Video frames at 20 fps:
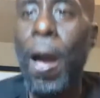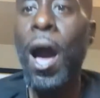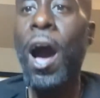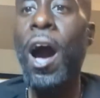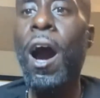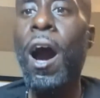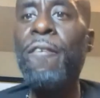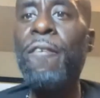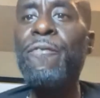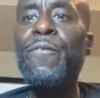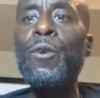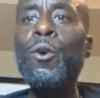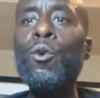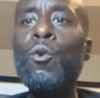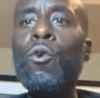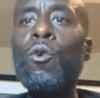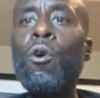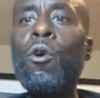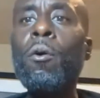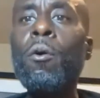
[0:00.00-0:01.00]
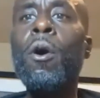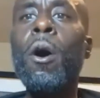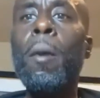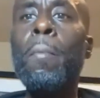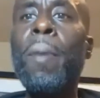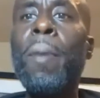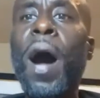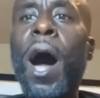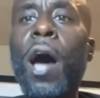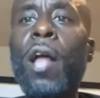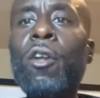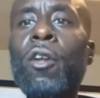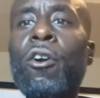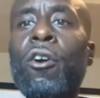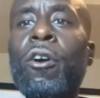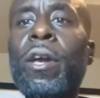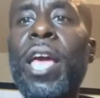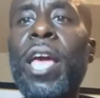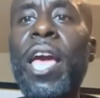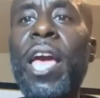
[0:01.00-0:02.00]
A funeral
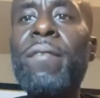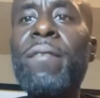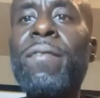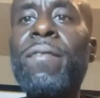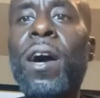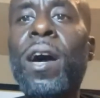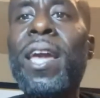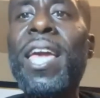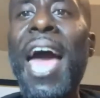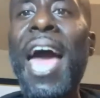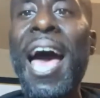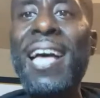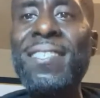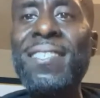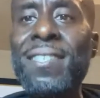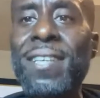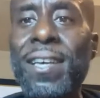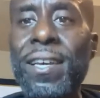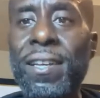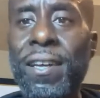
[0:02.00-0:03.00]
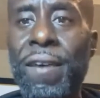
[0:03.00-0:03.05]
parlor gave a casket,